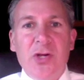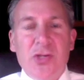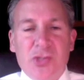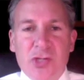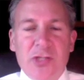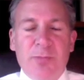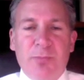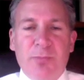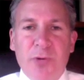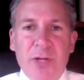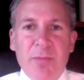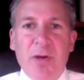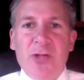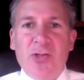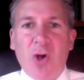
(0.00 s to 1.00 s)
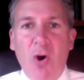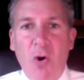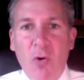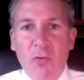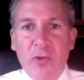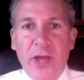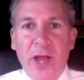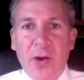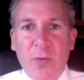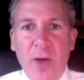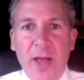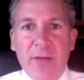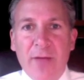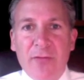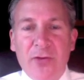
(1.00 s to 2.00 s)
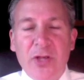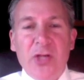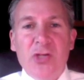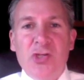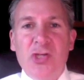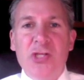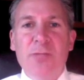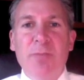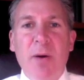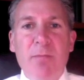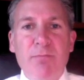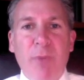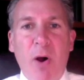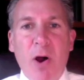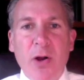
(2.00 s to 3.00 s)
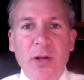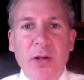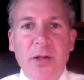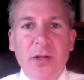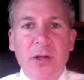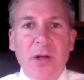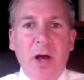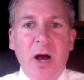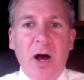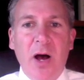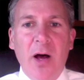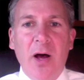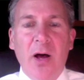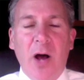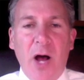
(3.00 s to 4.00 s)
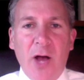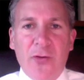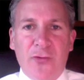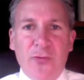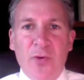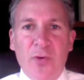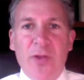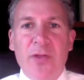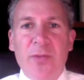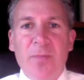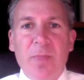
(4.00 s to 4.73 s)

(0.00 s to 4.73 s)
She's pretty much owned the airwaves. She's bombarded us with